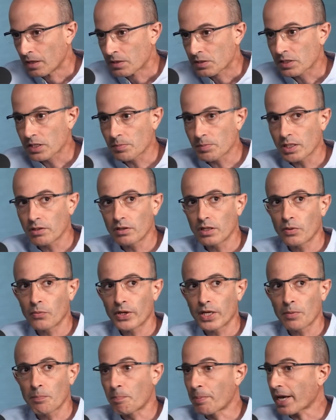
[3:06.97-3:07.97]
Similarly,
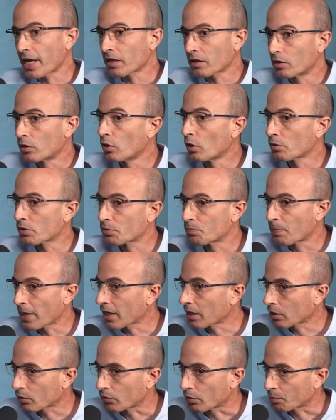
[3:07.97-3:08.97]
when a bank goes
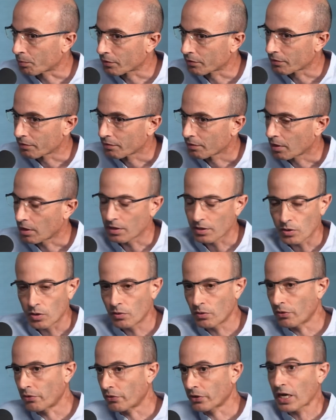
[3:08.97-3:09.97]
bankrupt, uh,
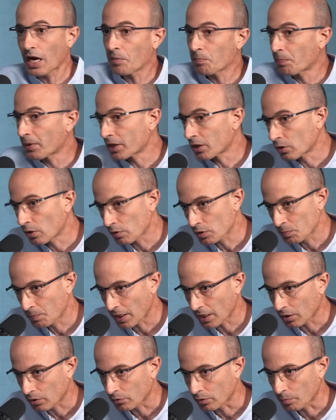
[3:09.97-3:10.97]
or, or a company goes
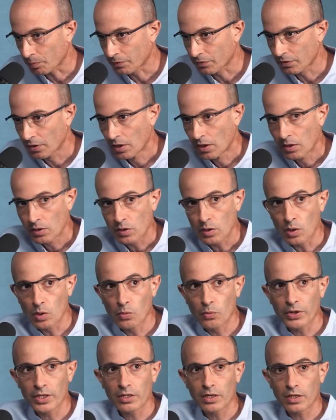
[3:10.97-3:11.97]
bankrupt,
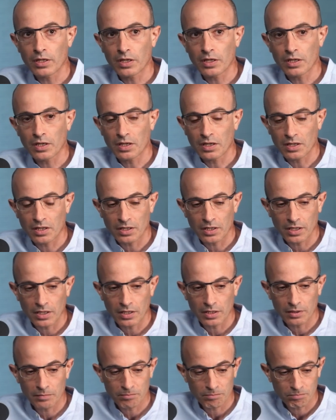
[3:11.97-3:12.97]
or when a, a, a,
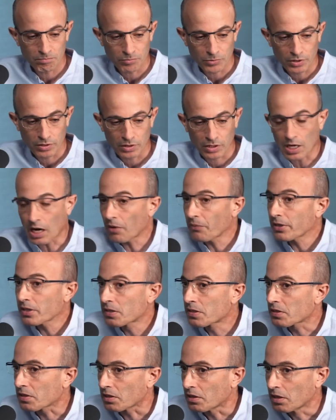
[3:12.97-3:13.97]
a
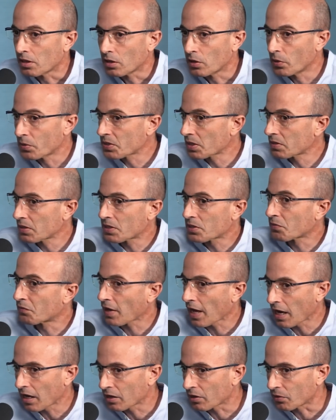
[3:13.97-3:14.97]
currency loses its
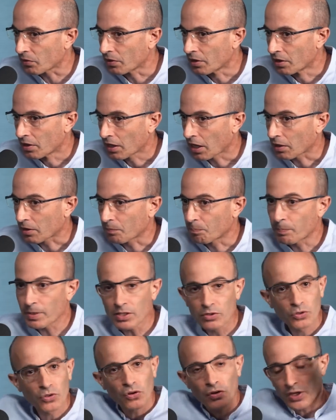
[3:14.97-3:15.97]
value, like
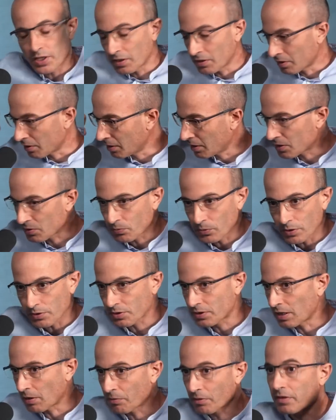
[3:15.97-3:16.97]
Bitcoin is
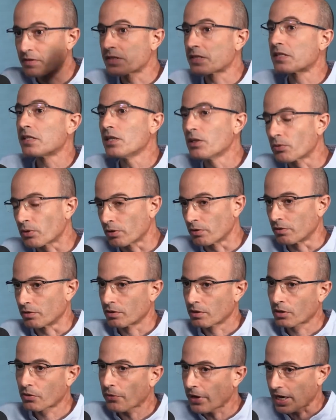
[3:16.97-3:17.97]
worth now zero,
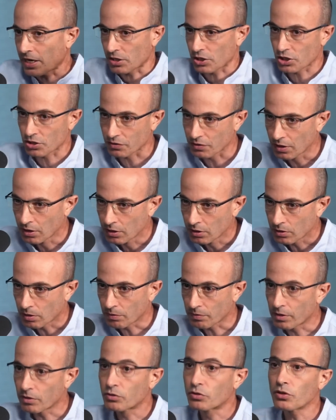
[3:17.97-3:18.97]
crashed,
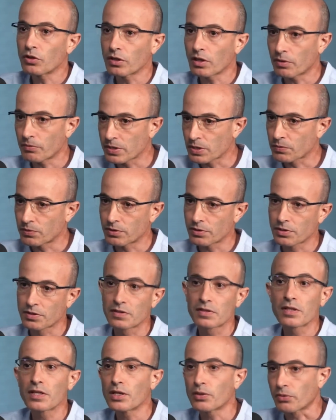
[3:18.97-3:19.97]
or the dollar is worth
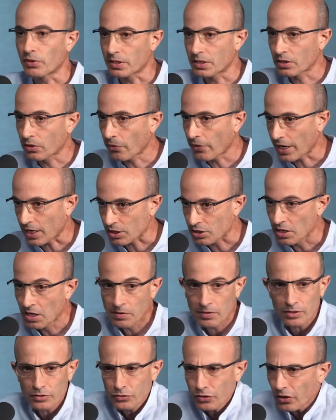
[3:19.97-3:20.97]
zero, it crashed.
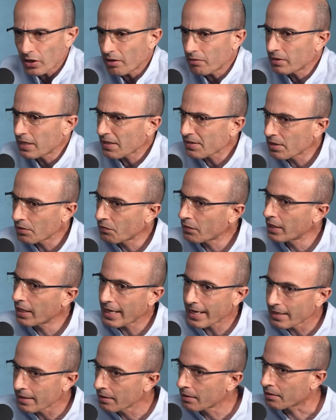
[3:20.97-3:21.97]
The dollar doesn't feel
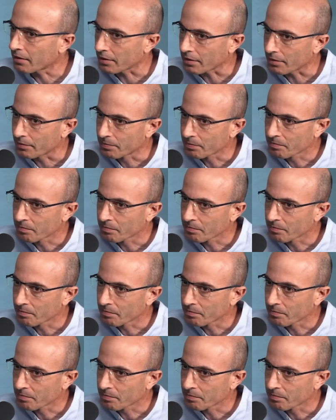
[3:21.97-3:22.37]
anything.